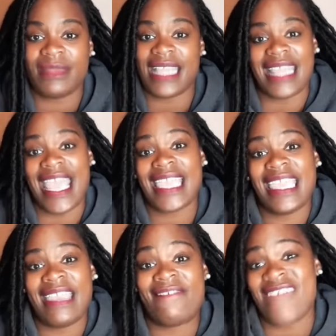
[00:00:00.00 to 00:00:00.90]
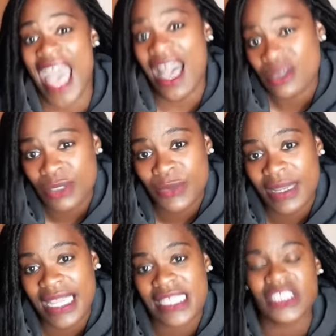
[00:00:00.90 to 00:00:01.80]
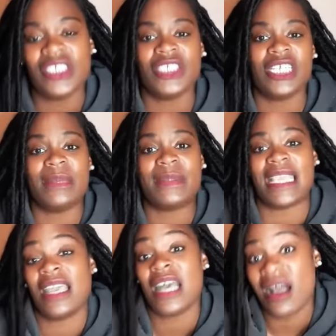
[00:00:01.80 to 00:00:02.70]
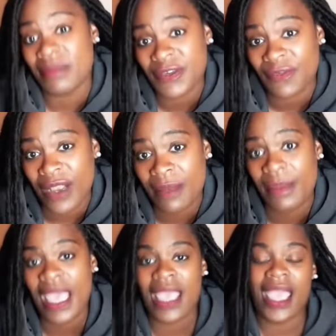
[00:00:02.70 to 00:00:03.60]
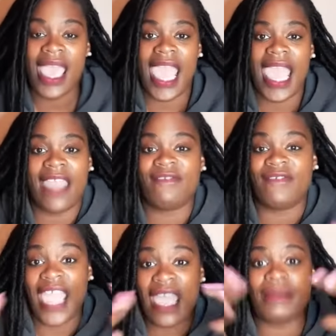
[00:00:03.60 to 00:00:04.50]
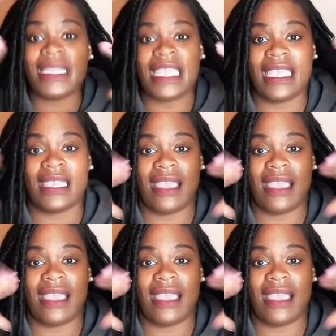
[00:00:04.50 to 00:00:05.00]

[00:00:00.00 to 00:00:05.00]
that kid values relationships and comes from a family